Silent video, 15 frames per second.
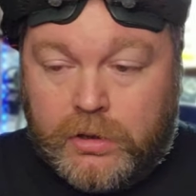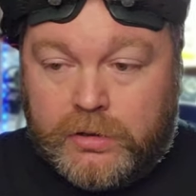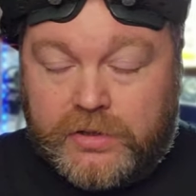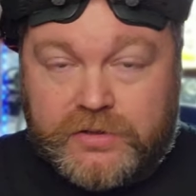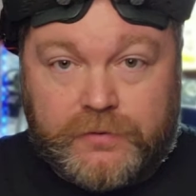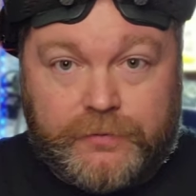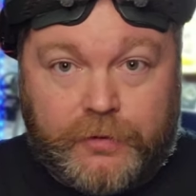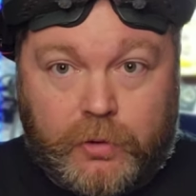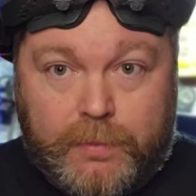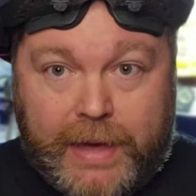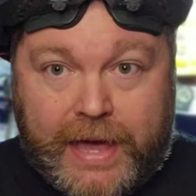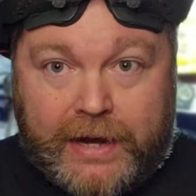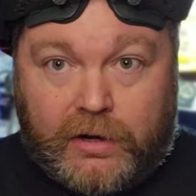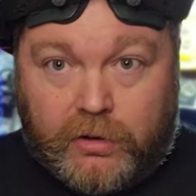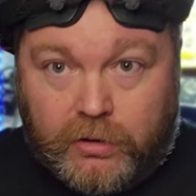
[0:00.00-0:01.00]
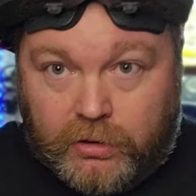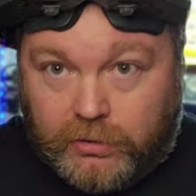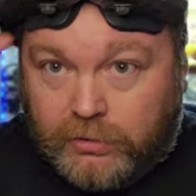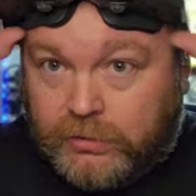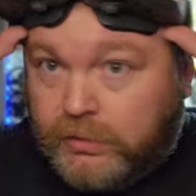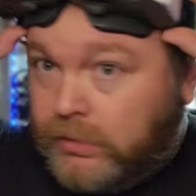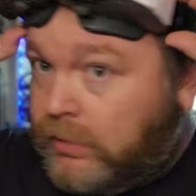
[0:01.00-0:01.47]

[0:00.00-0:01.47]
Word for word: Doesn't feel bad at all.